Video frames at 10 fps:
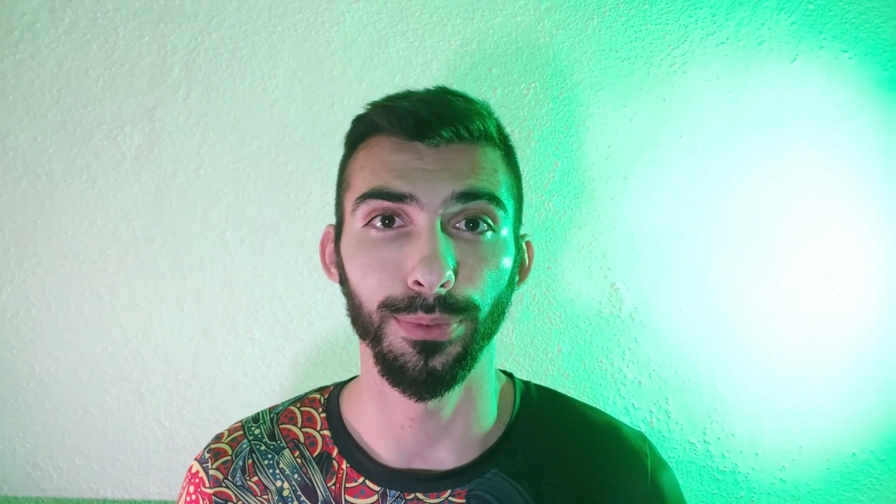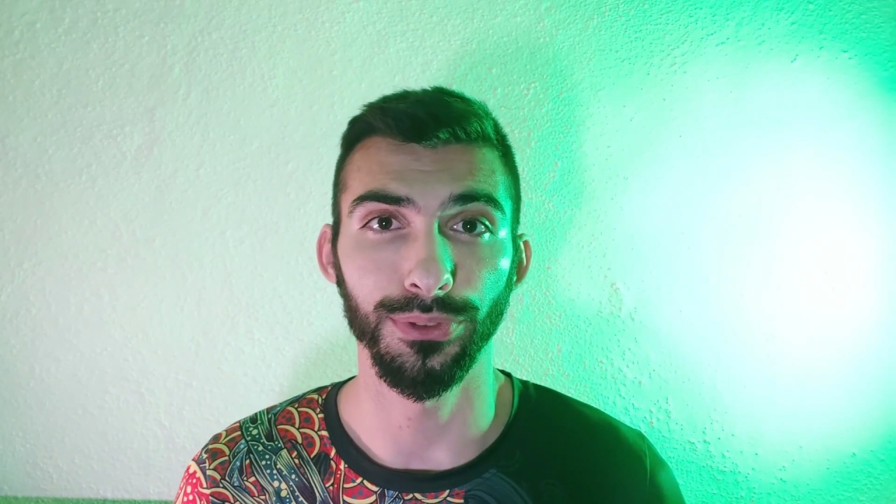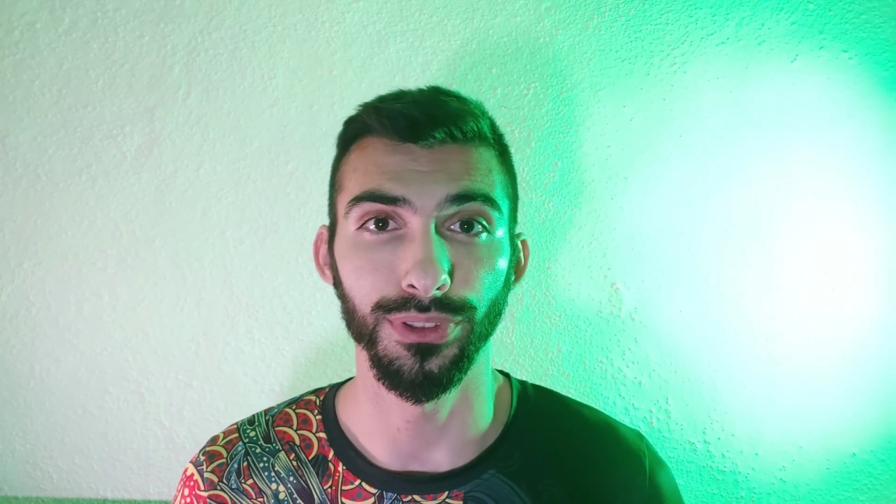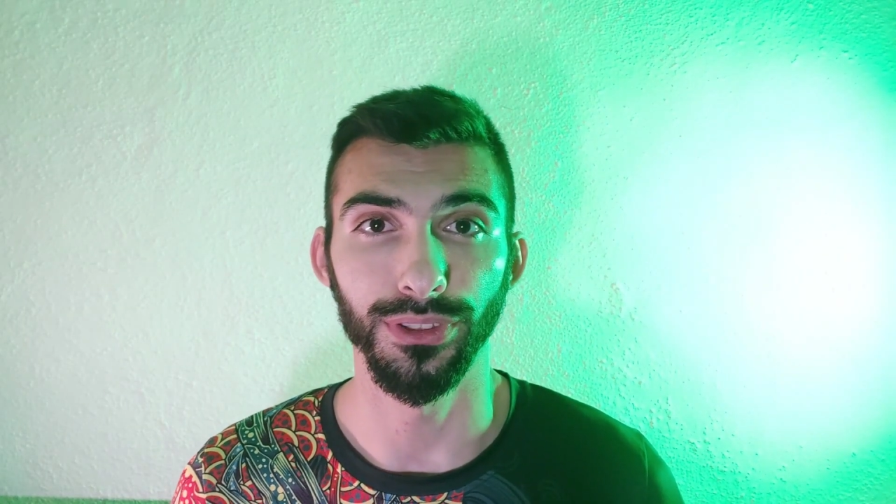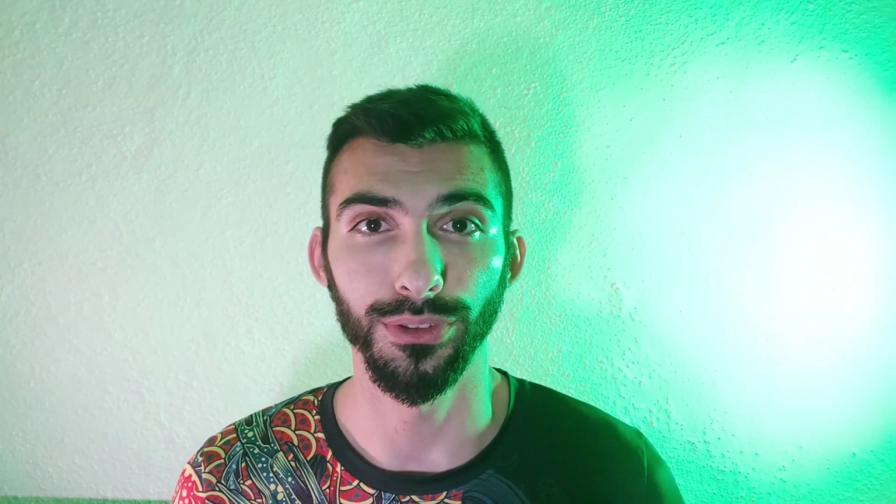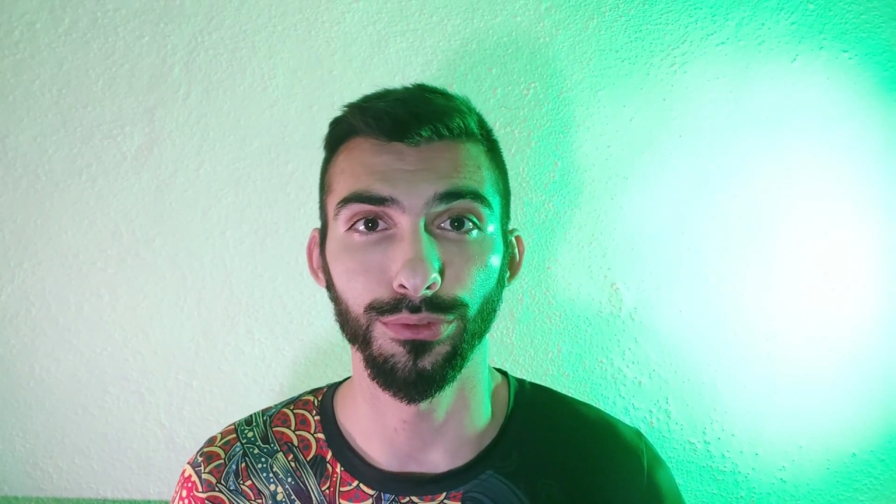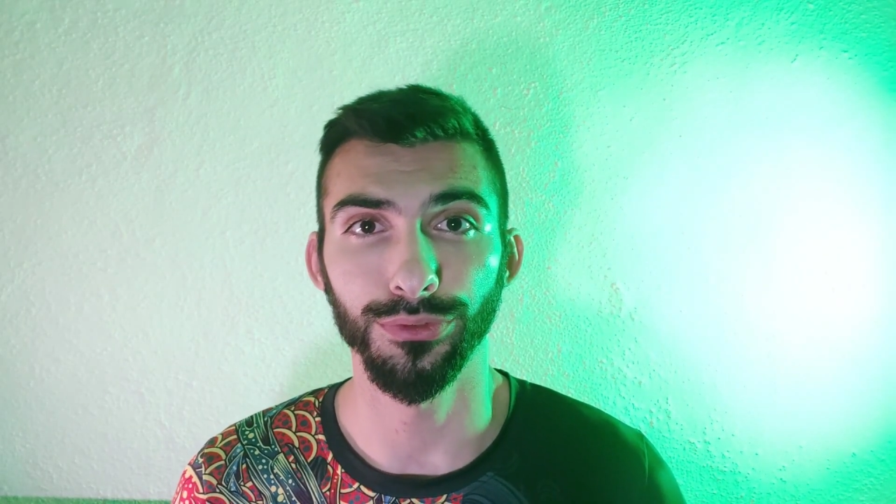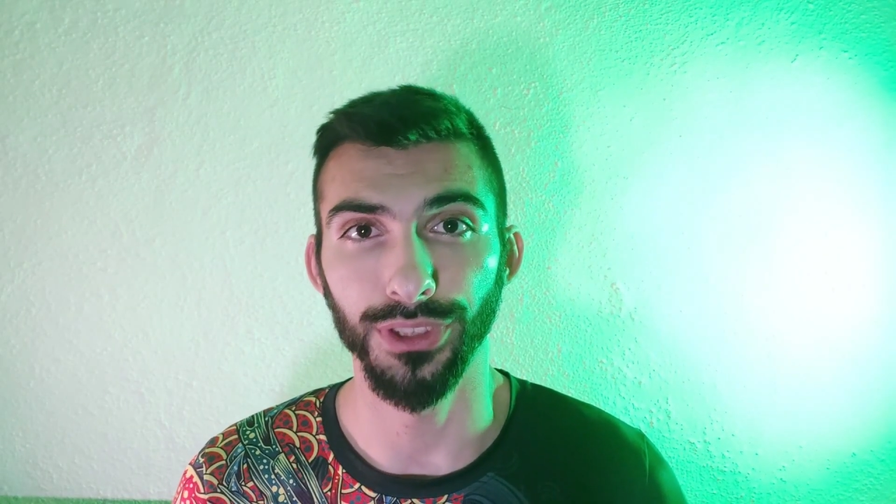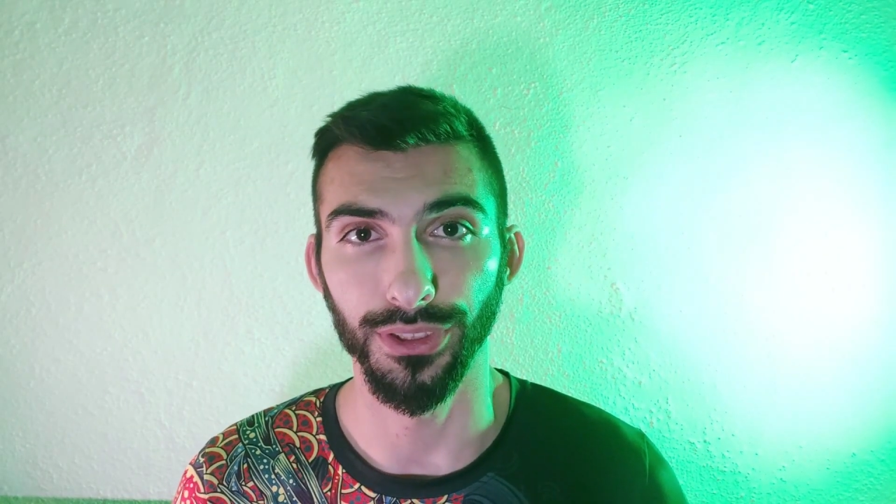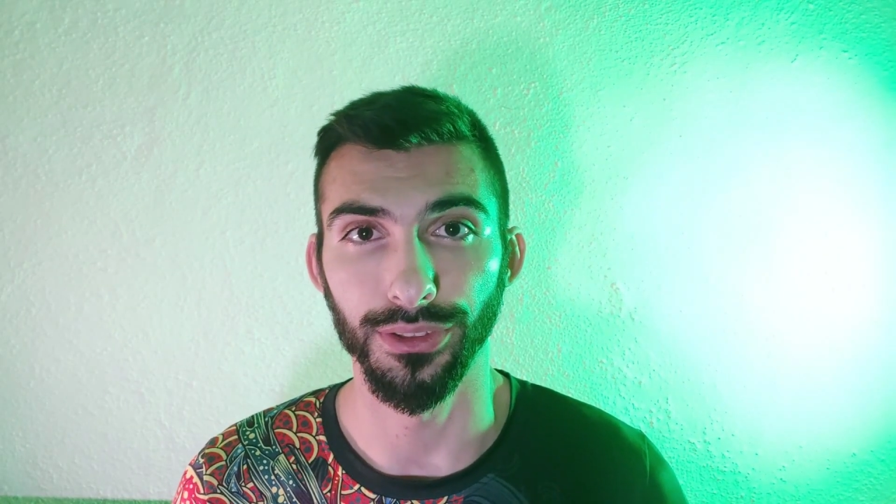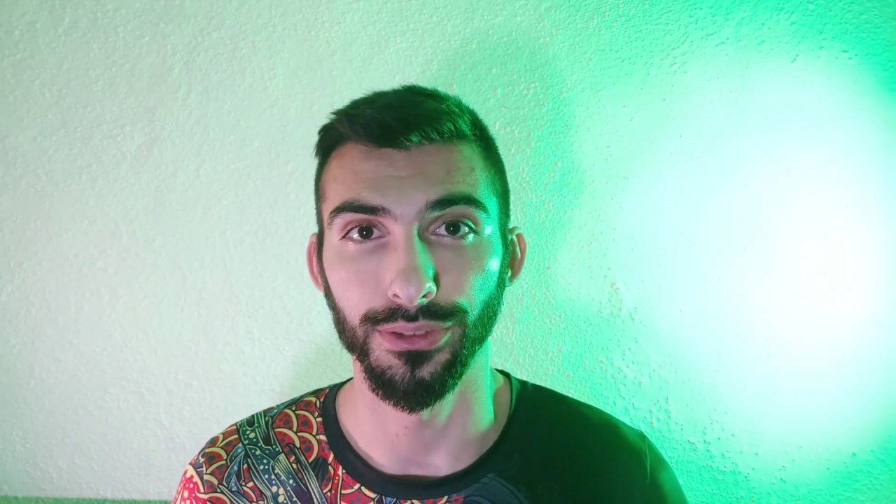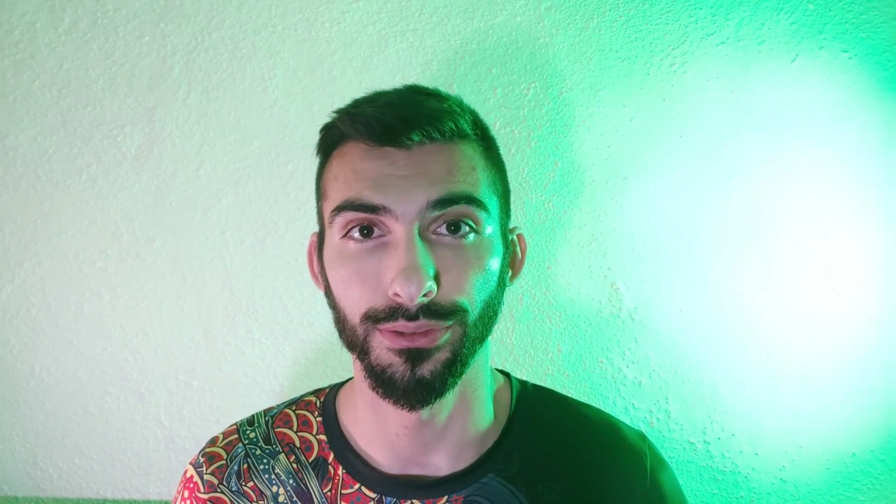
opportunity to see it.